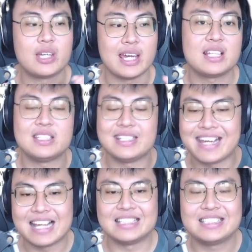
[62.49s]
get the
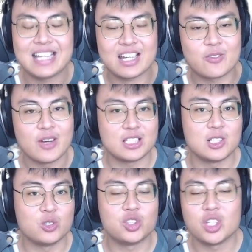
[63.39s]
exact
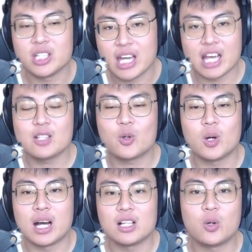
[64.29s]
resolution and
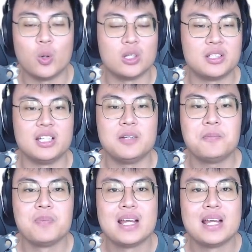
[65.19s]
color quality